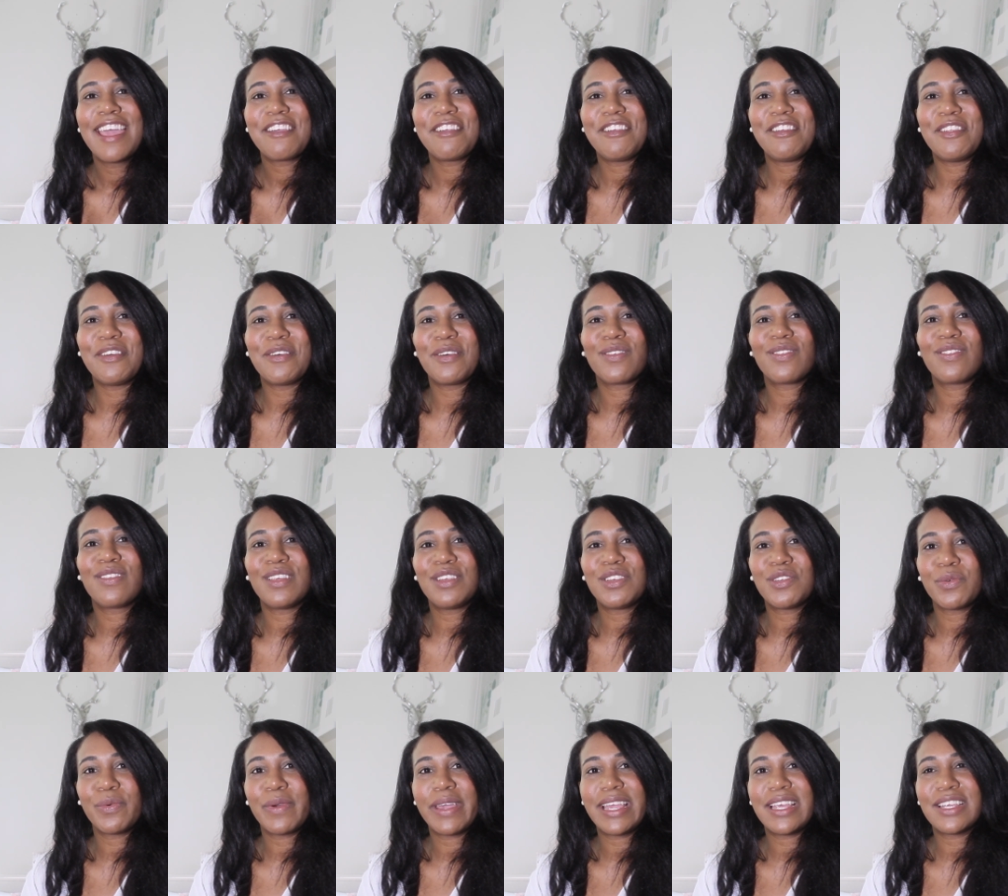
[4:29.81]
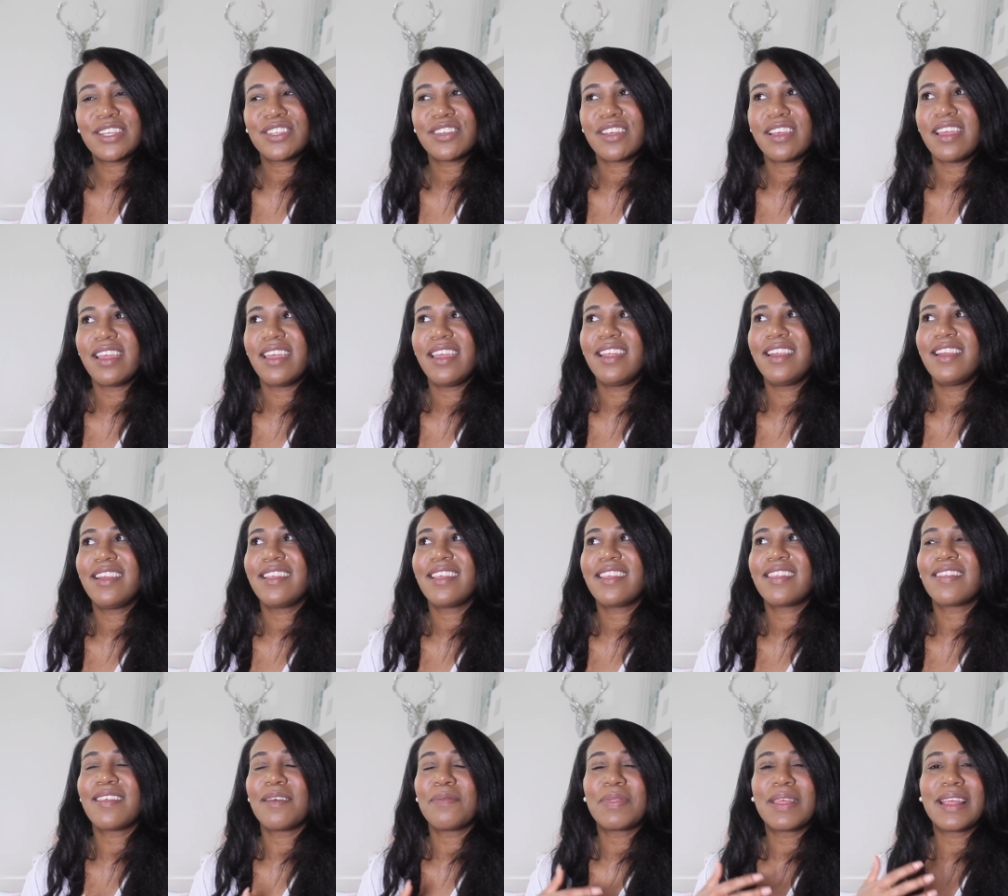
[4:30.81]
you know, a situation,
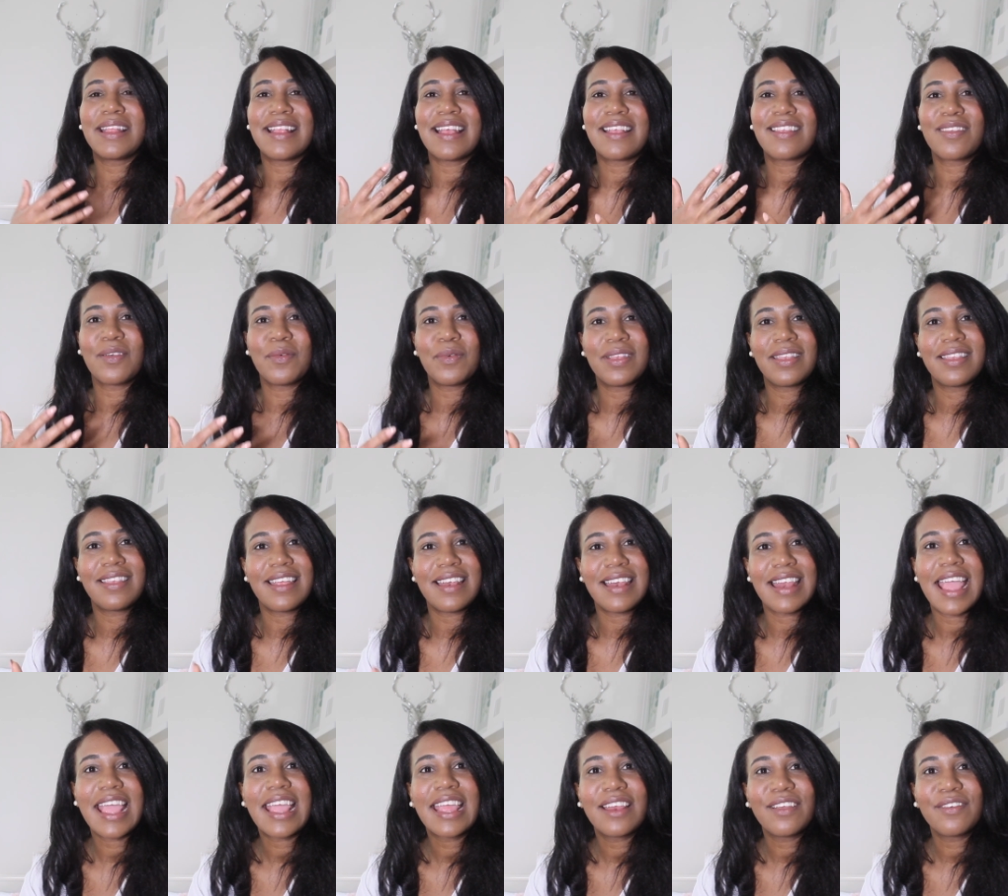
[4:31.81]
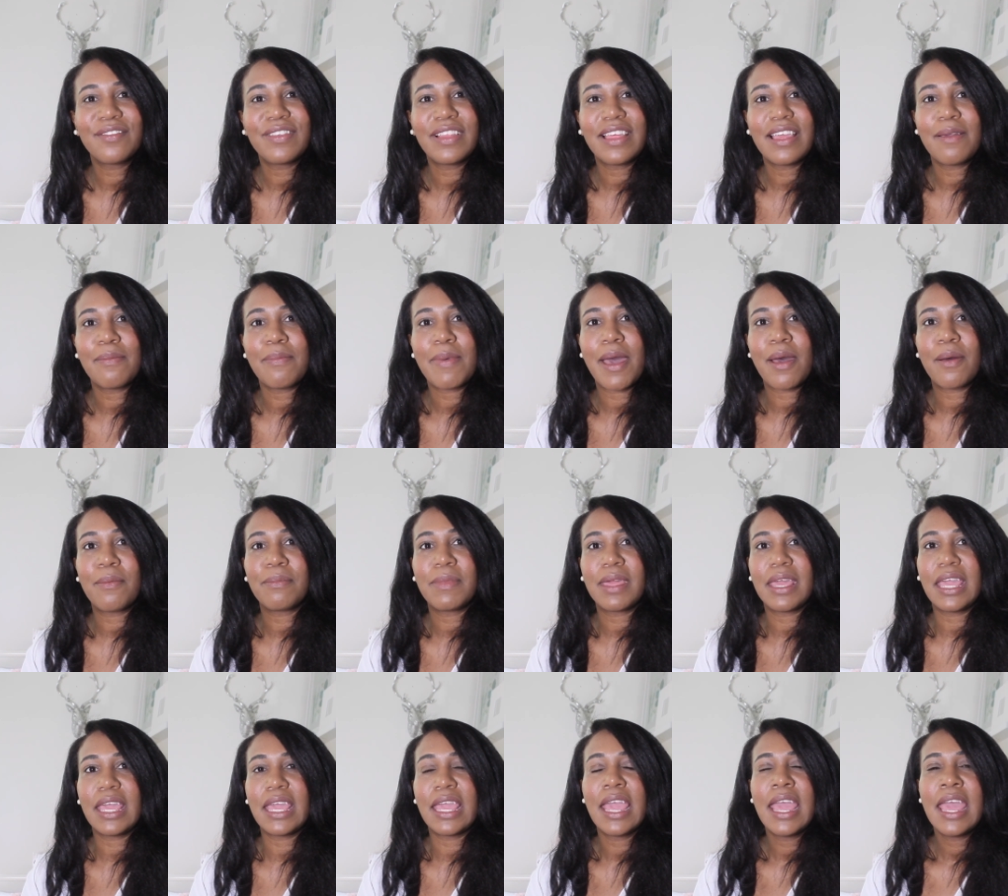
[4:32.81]
something that someone said negatively about
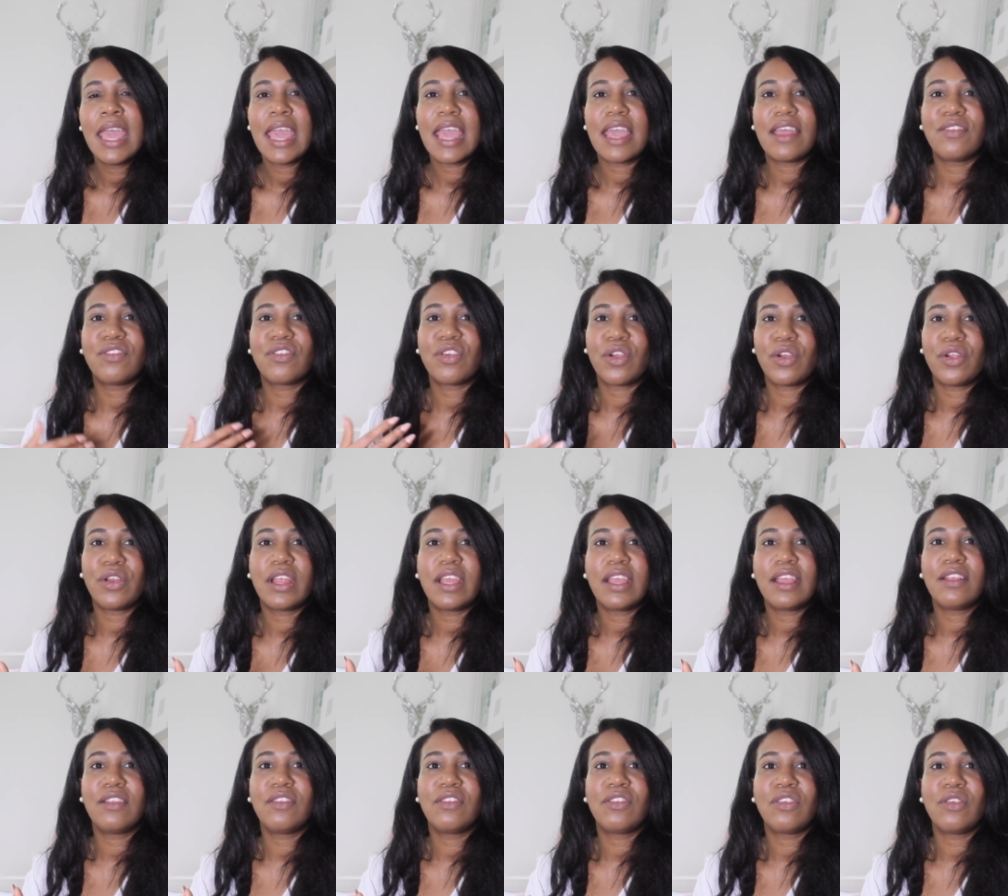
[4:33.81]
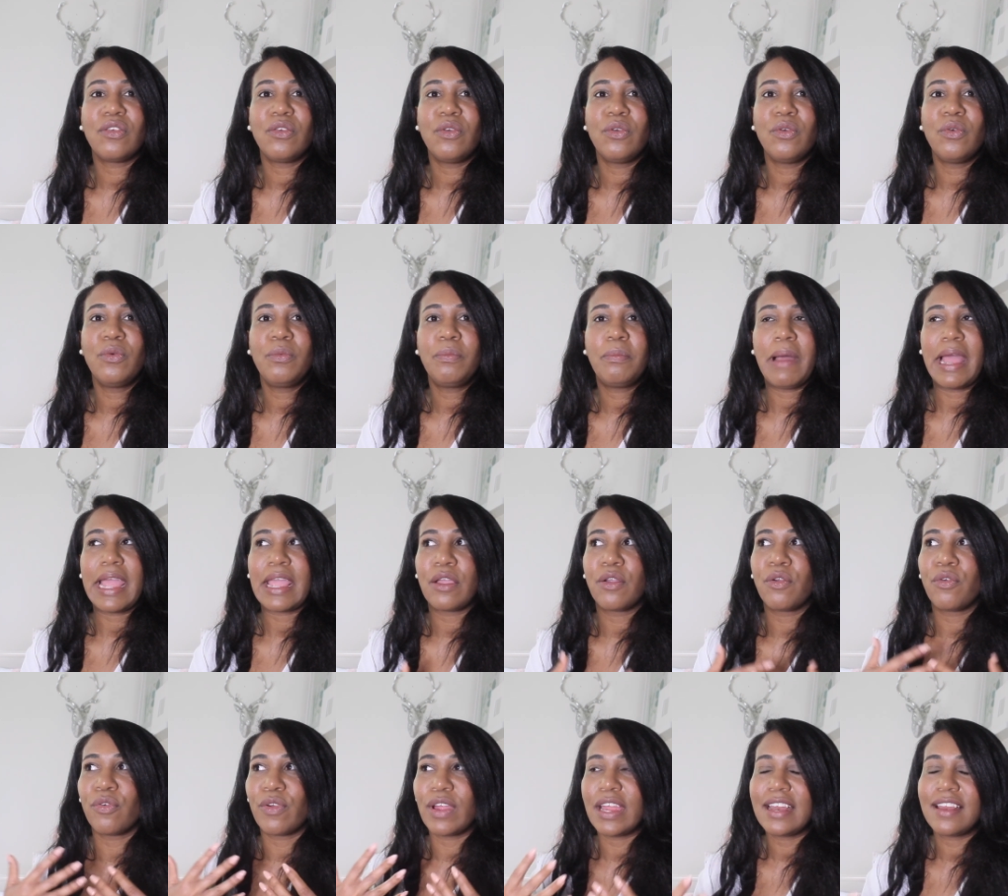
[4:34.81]
me and turn it into my
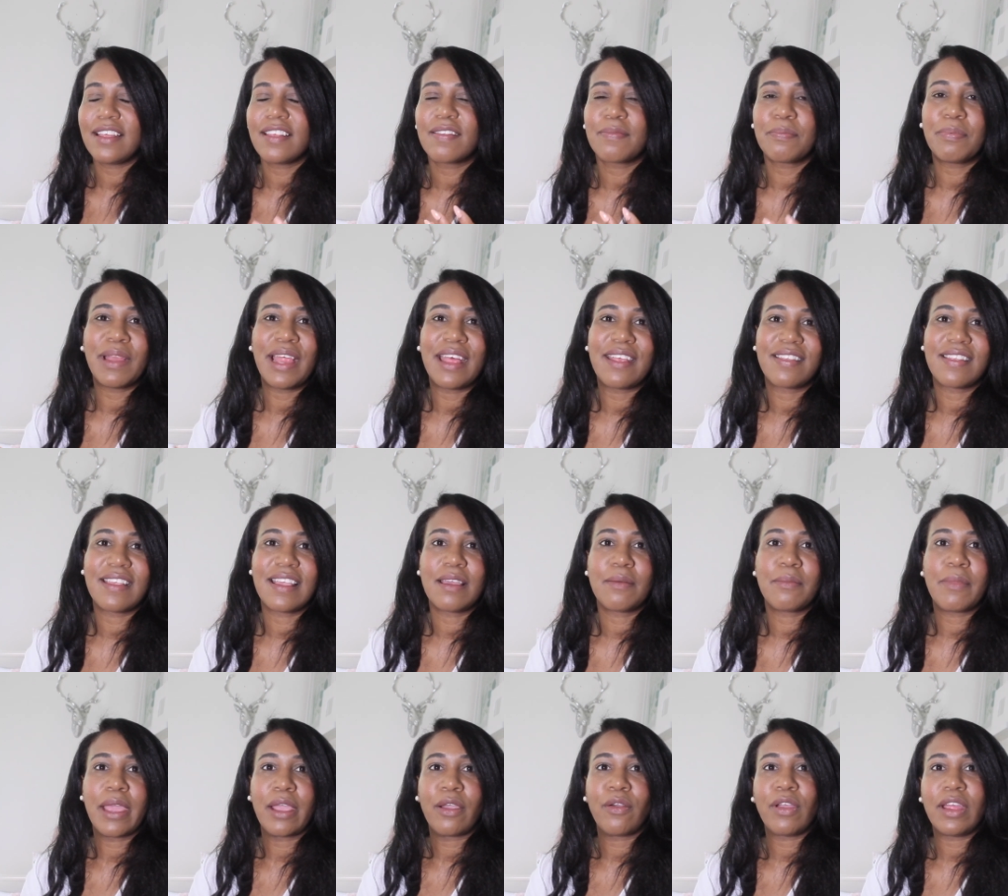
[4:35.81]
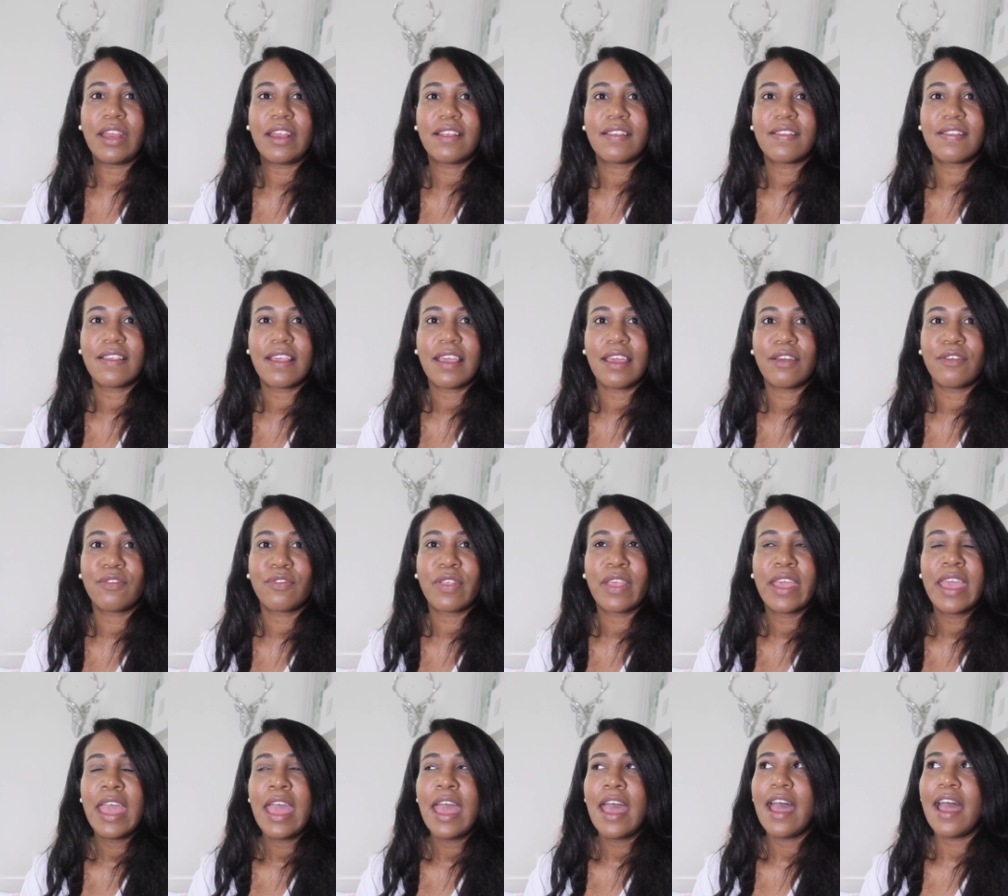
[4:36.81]
greatest blessing and my greatest gift
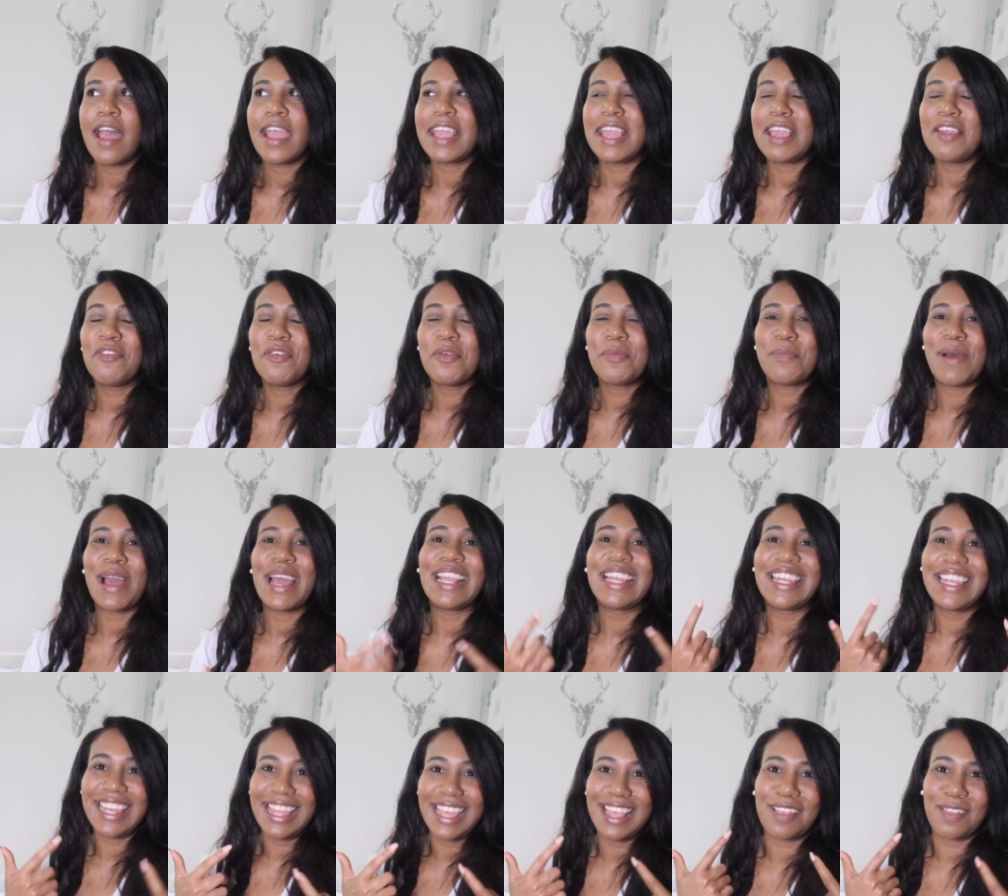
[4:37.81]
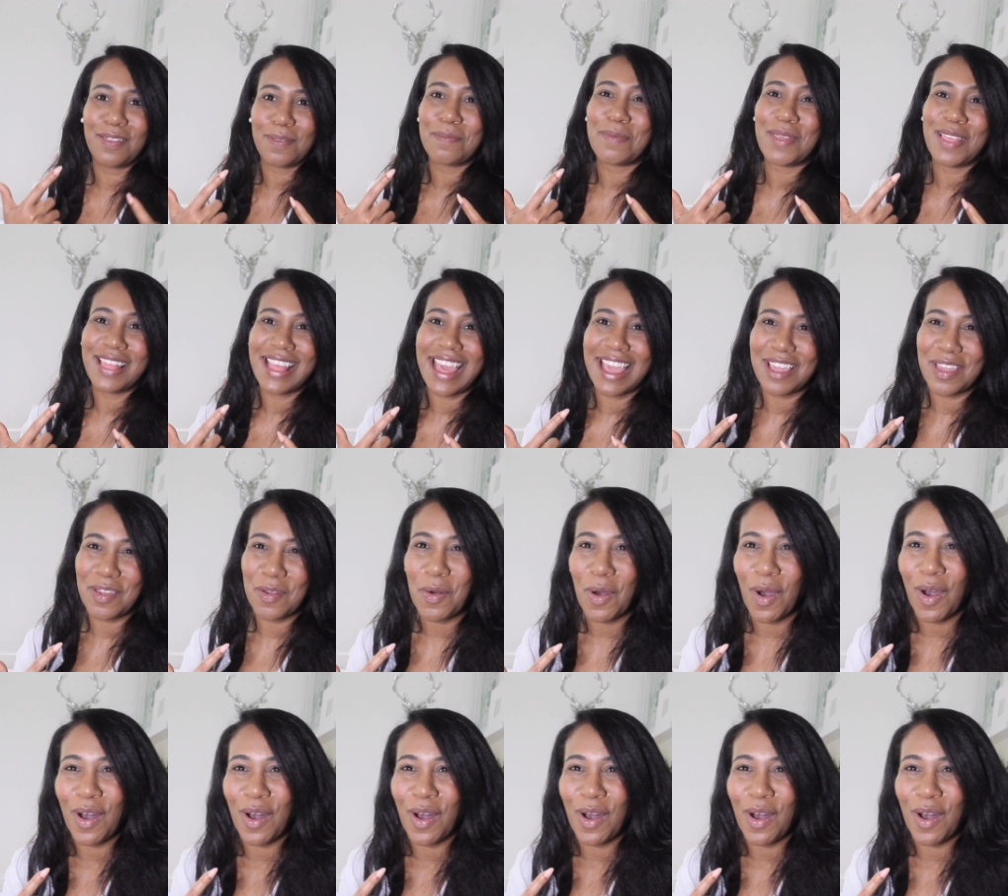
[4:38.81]
even my lisp that you